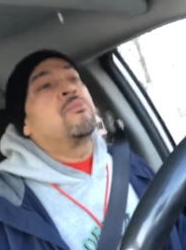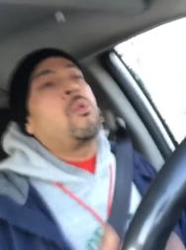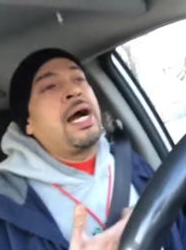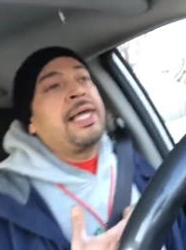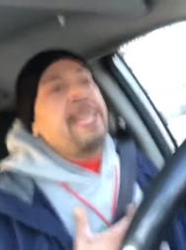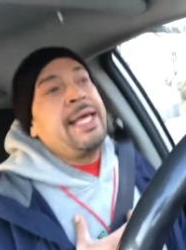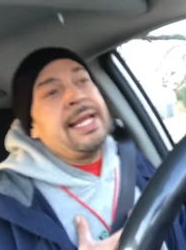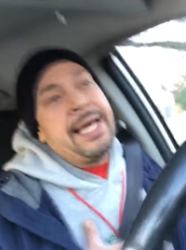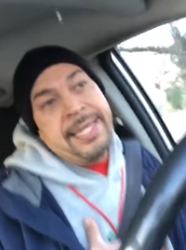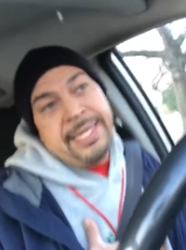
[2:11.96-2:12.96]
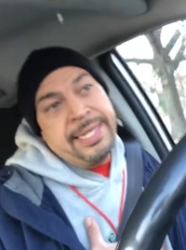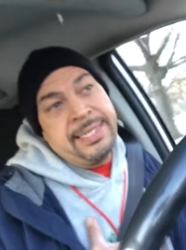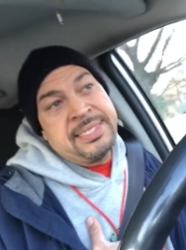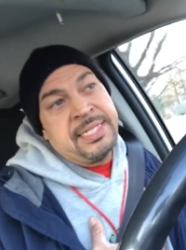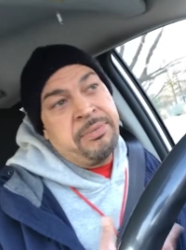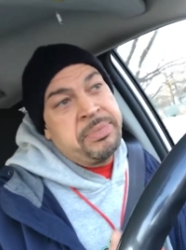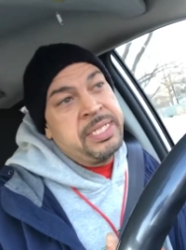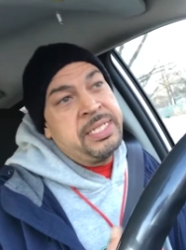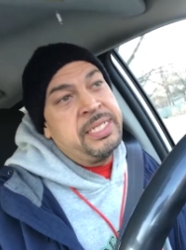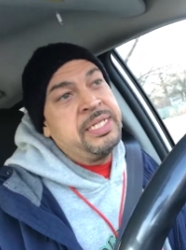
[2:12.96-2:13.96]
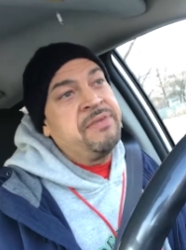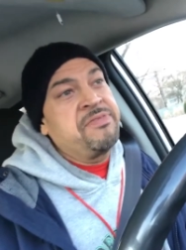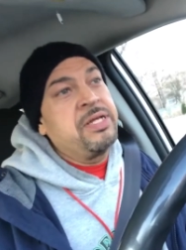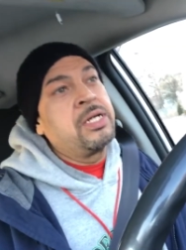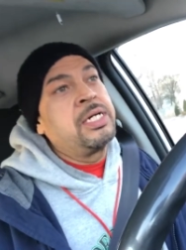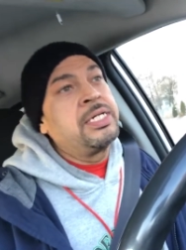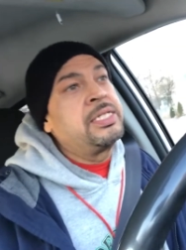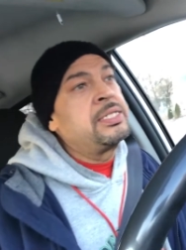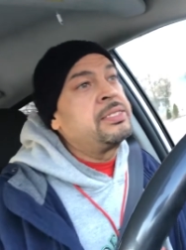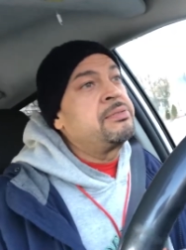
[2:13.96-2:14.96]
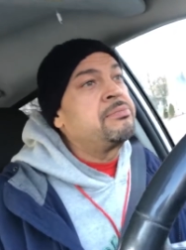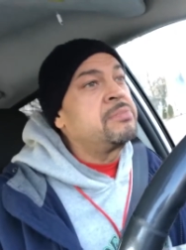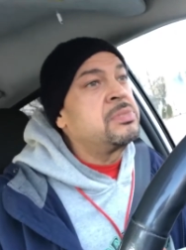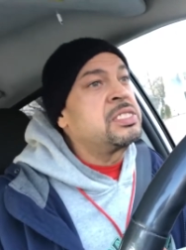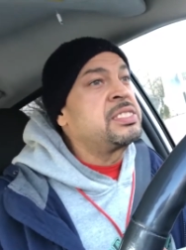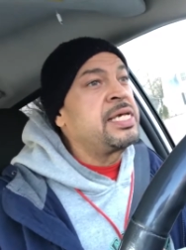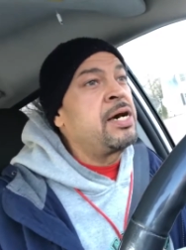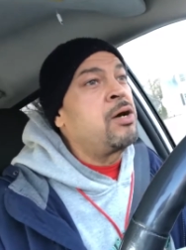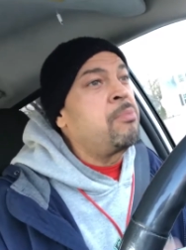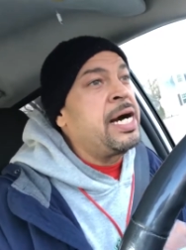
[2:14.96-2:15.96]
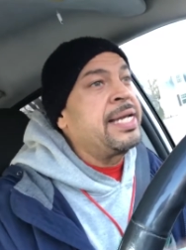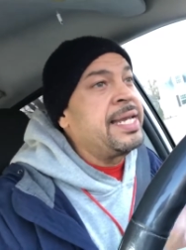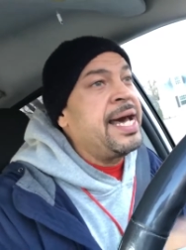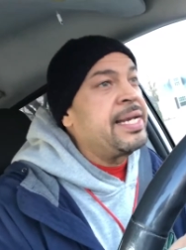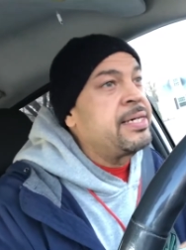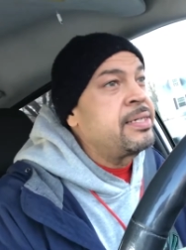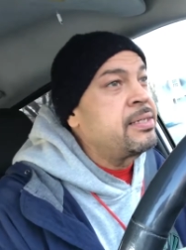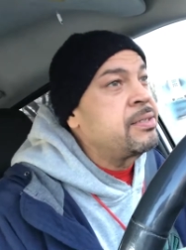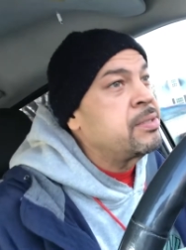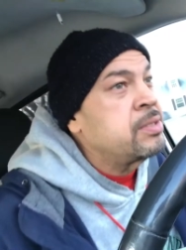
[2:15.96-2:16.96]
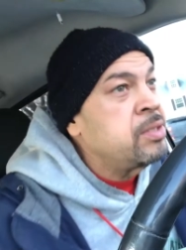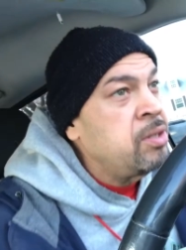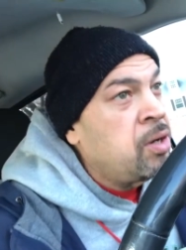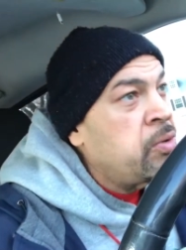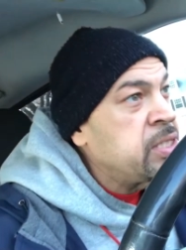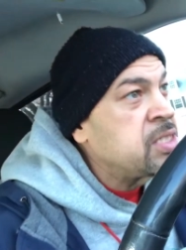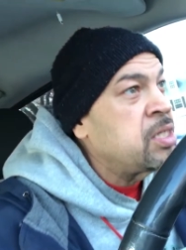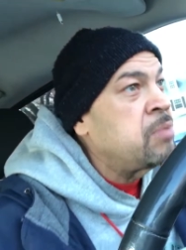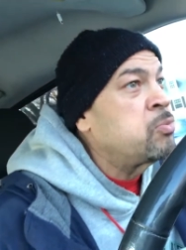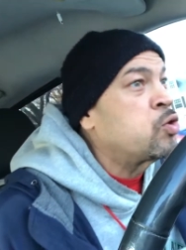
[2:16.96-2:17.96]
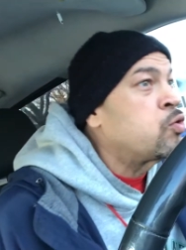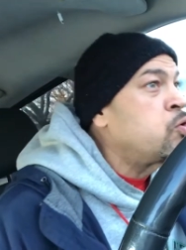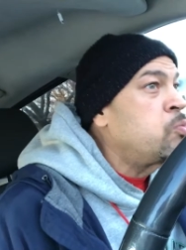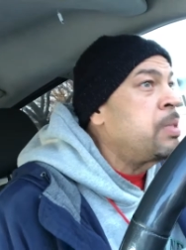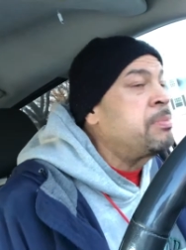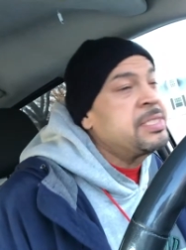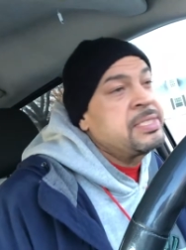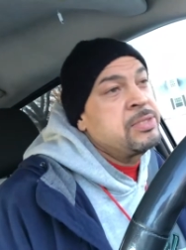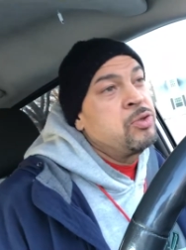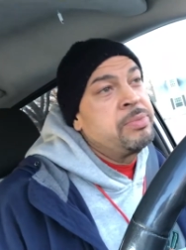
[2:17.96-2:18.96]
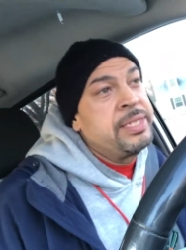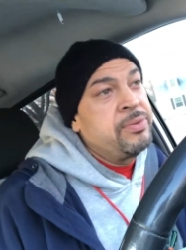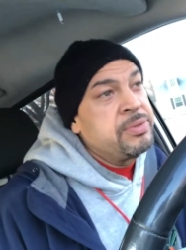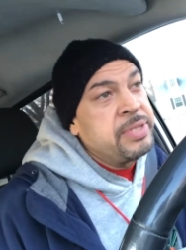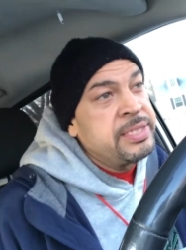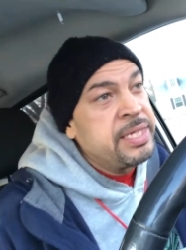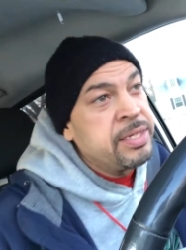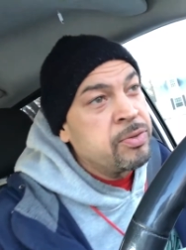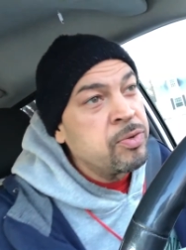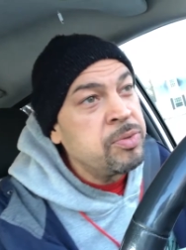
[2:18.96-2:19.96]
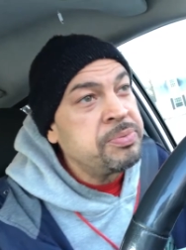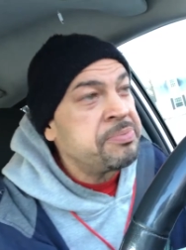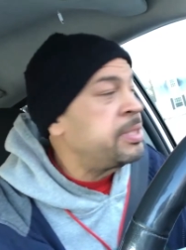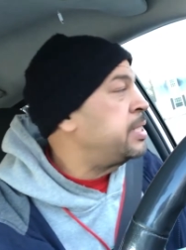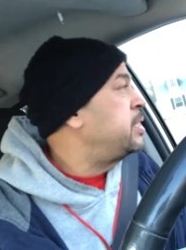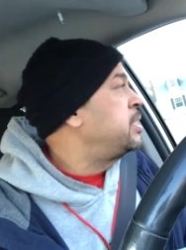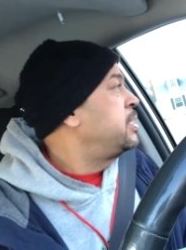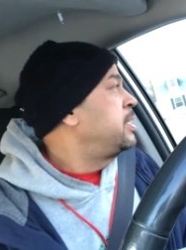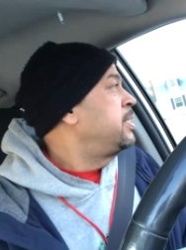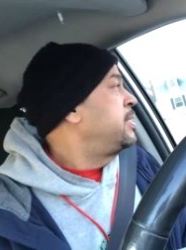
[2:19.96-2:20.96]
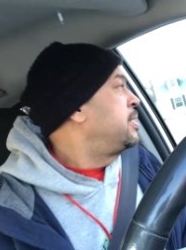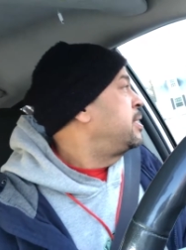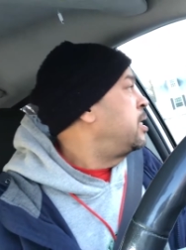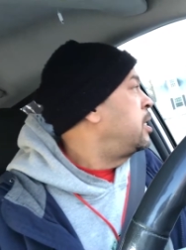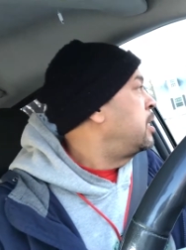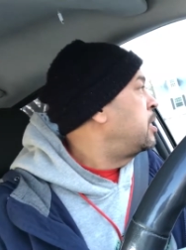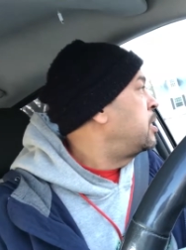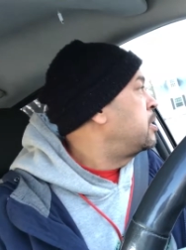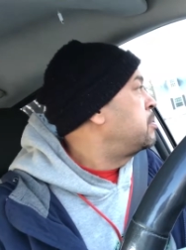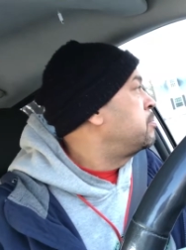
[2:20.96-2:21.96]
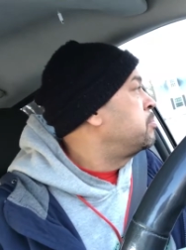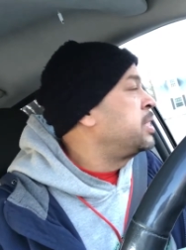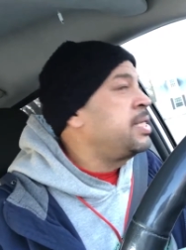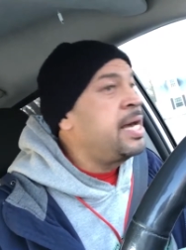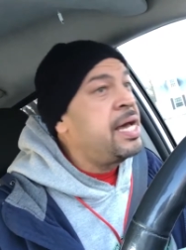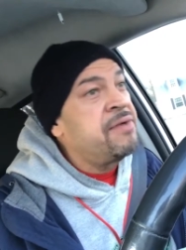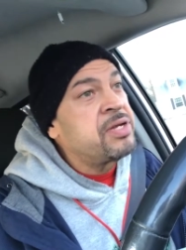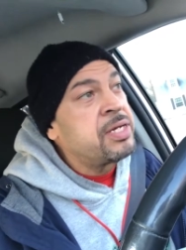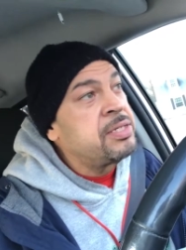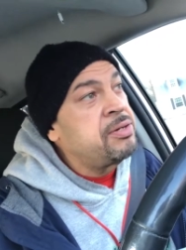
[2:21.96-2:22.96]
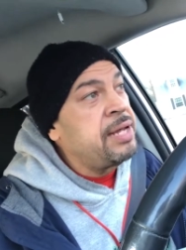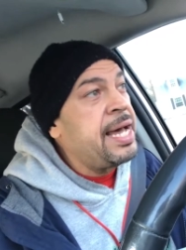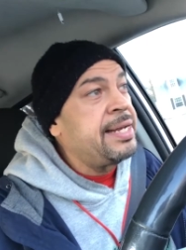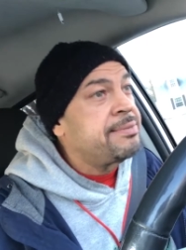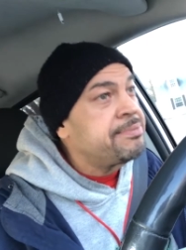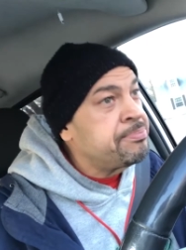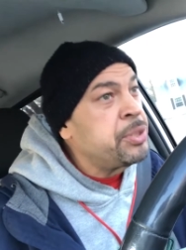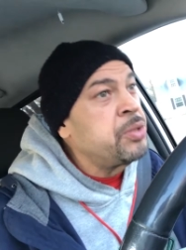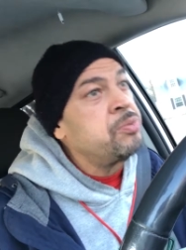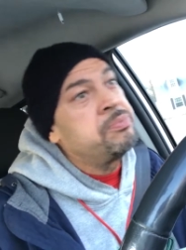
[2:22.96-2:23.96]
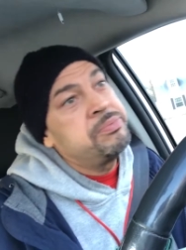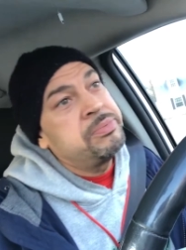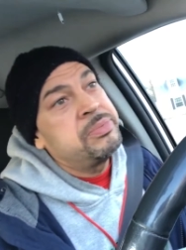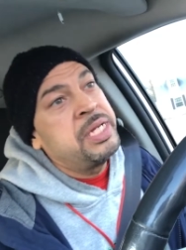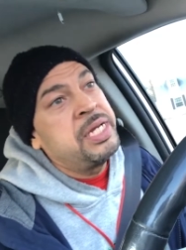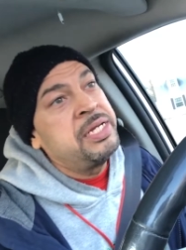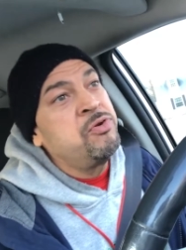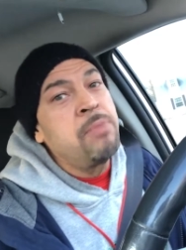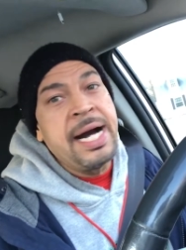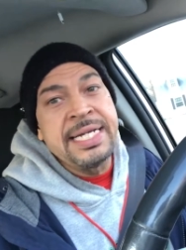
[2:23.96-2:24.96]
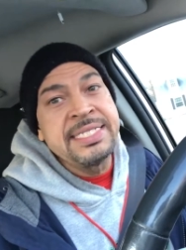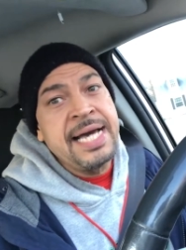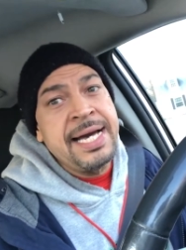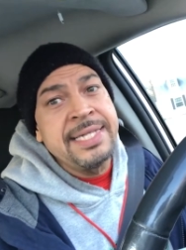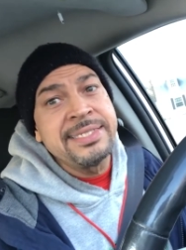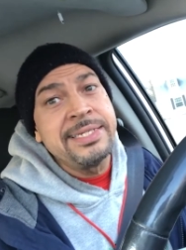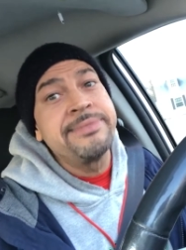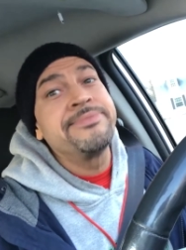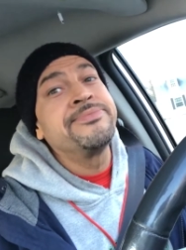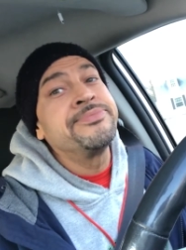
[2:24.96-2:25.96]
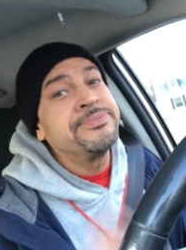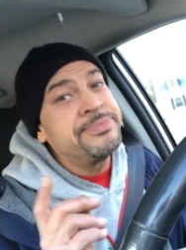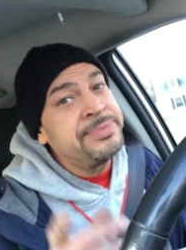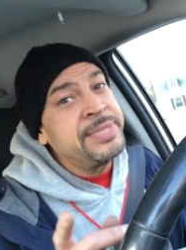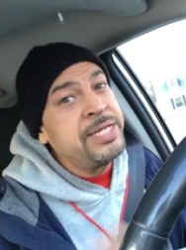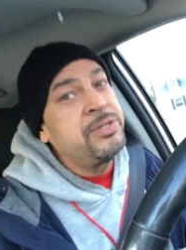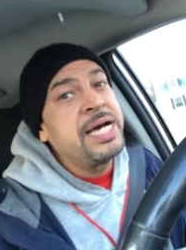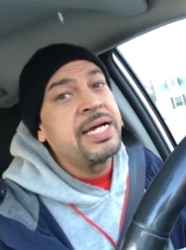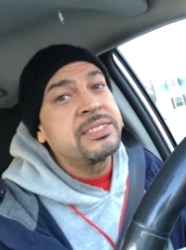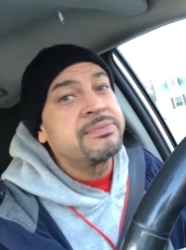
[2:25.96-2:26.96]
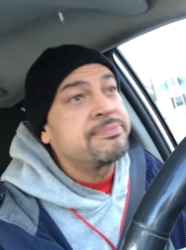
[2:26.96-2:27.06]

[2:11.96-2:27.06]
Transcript: why can't I get something if they're gonna sell my data? you know, in some group. I'm assuming it was, it's in groups, but uh, but yeah, if they're gonna do that, boom. And if you monetize it, then you got